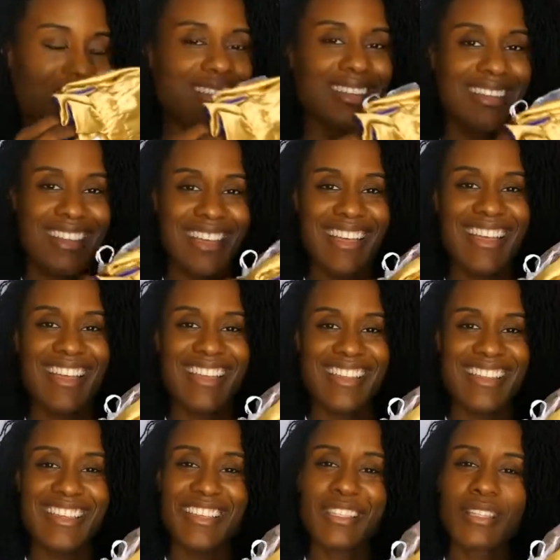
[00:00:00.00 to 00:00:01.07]
Yeah,
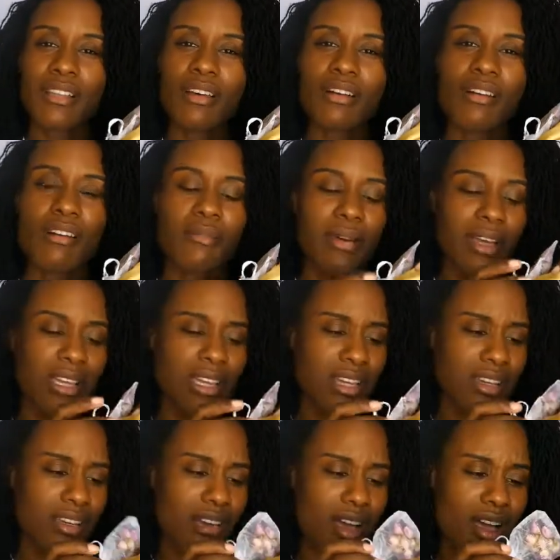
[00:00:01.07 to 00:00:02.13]
it's, oh my
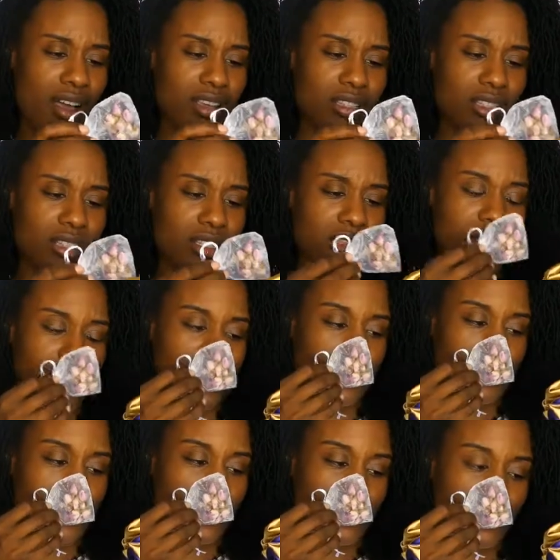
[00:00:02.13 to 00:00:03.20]
gosh, just,
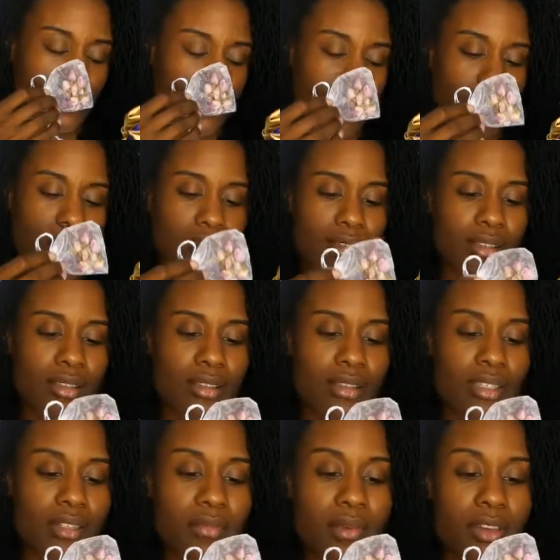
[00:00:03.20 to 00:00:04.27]
it
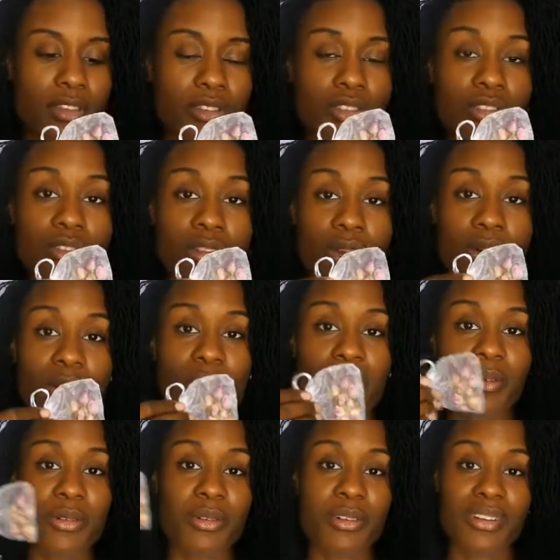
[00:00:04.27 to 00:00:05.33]
smells
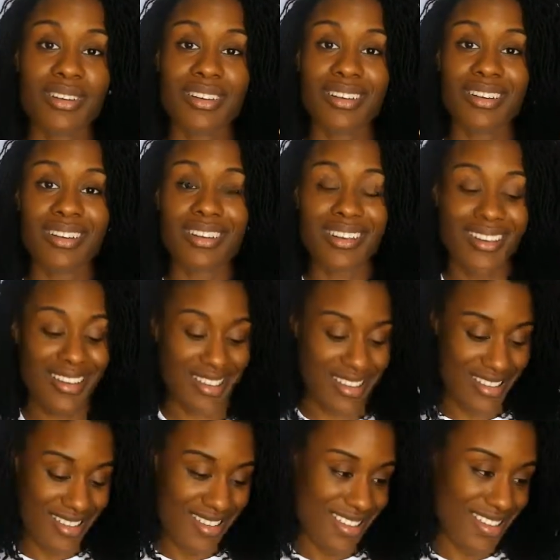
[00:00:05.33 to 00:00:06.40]
so
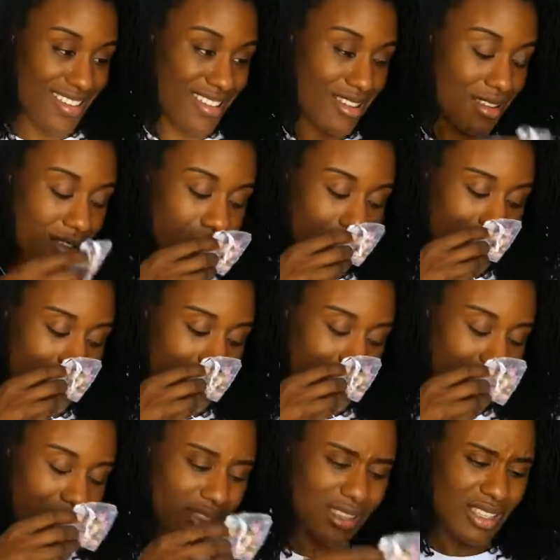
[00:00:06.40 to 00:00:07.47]
good.
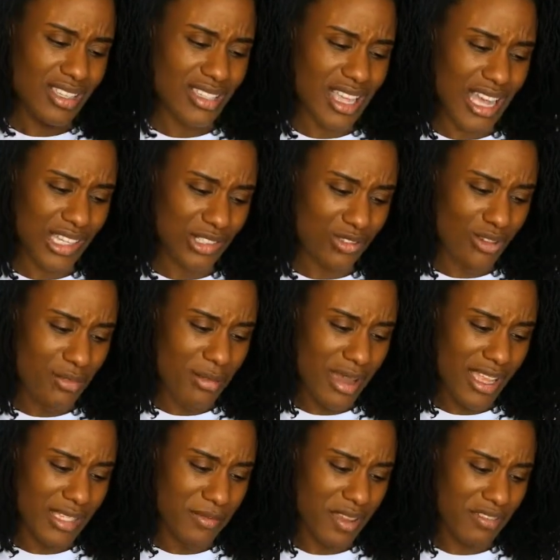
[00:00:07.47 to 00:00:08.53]
This actually
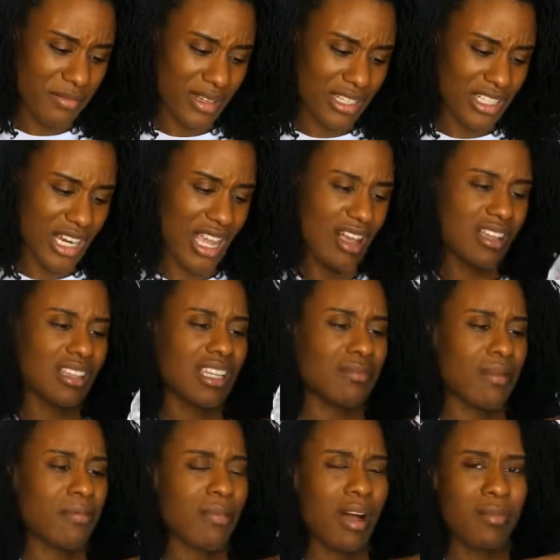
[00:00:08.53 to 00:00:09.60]
reminds me of my childhood.
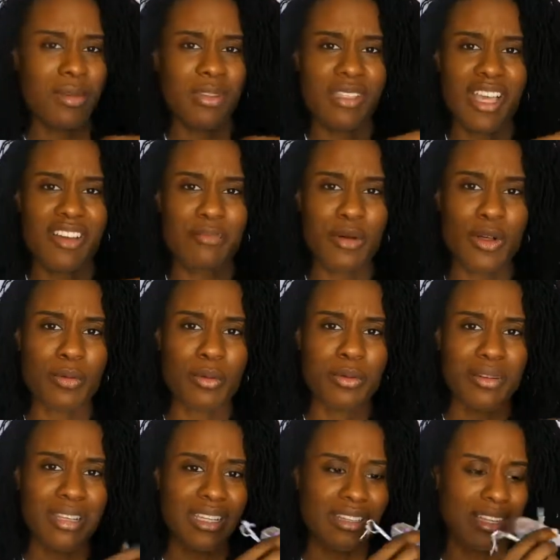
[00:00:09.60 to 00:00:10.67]
My mom used to have
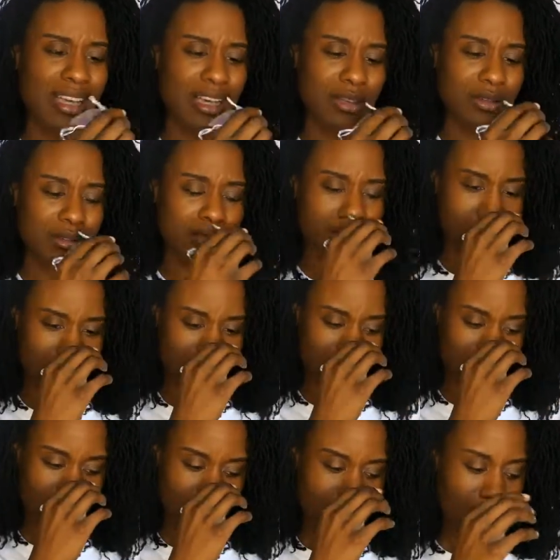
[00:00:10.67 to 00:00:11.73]
potpourri in the house.
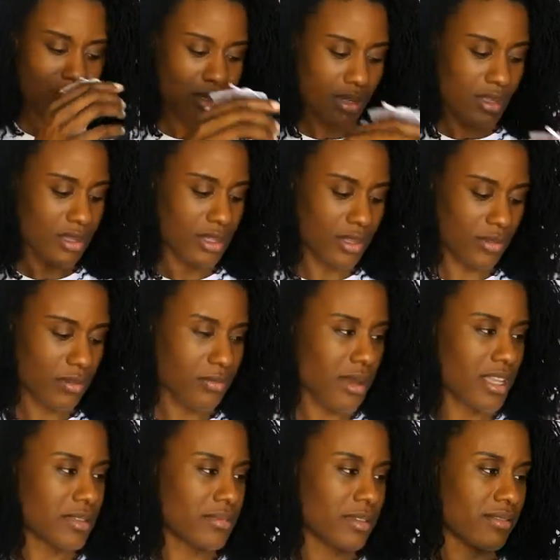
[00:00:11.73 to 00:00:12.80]
This
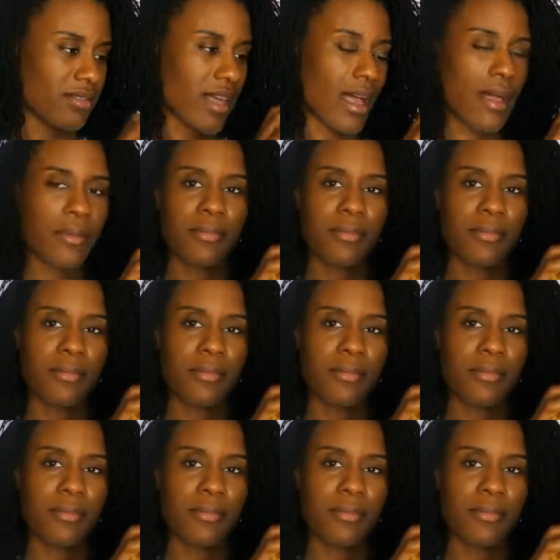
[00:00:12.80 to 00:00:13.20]
reminds me of that.